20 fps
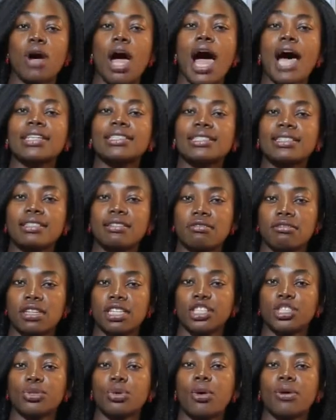a
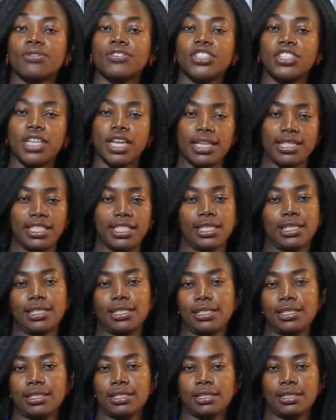series of changes.
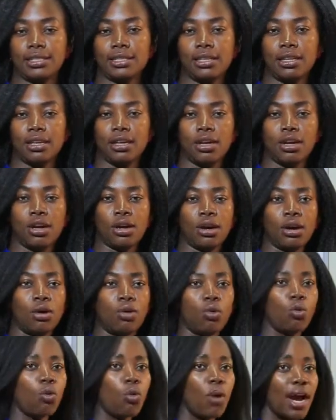
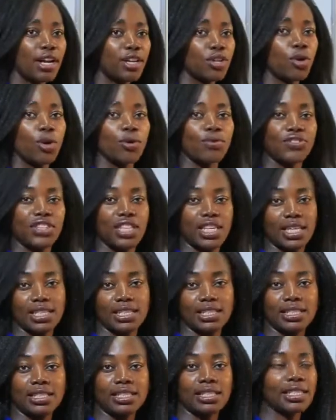One of
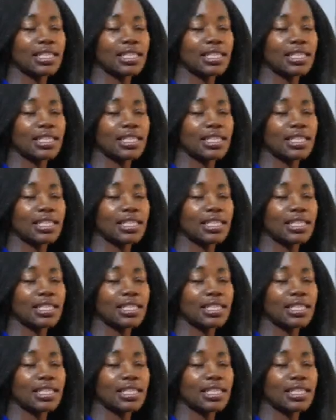these